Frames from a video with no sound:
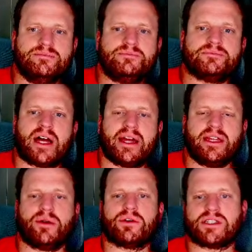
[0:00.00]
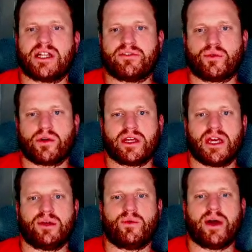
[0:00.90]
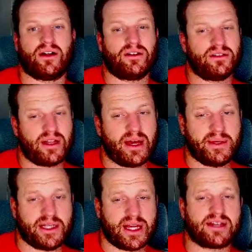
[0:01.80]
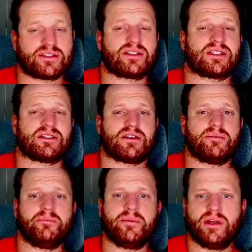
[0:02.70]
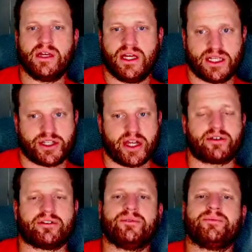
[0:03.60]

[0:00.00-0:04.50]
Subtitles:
I think it wasn't even working well, I mean, as a system in general,